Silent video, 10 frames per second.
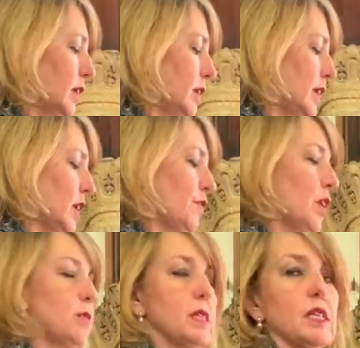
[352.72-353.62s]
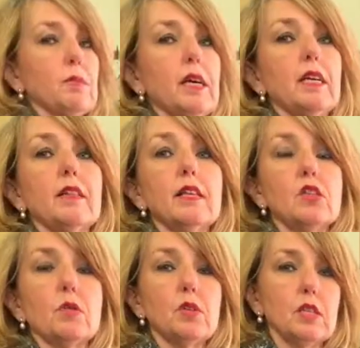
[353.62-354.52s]
Now, if I was explaining these
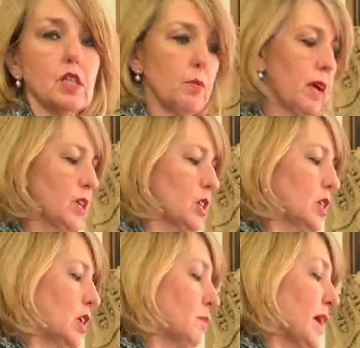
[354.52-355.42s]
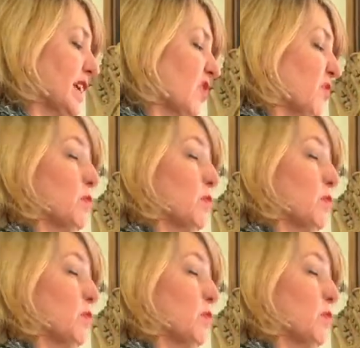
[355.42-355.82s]
options to the patient, I'd